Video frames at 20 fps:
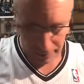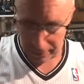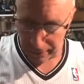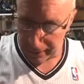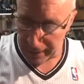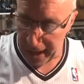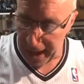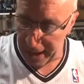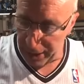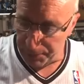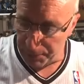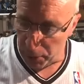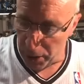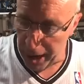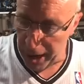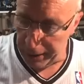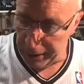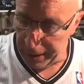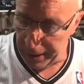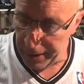Thanks,
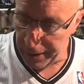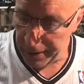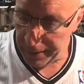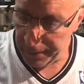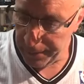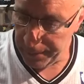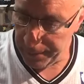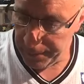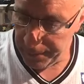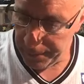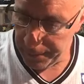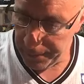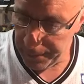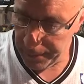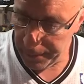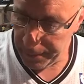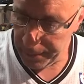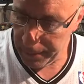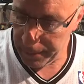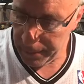Brandy.
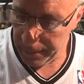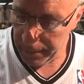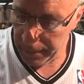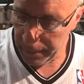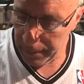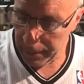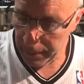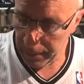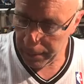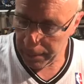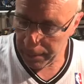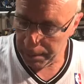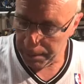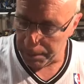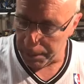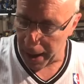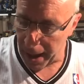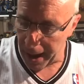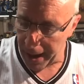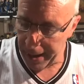Bye.
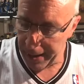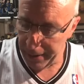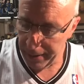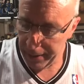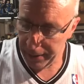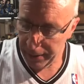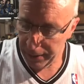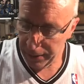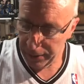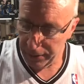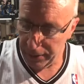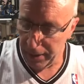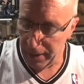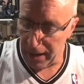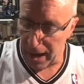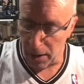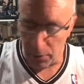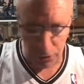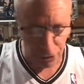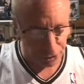Bye. See,
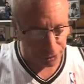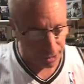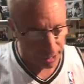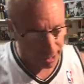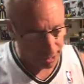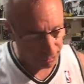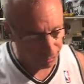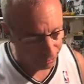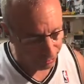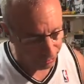that was nice.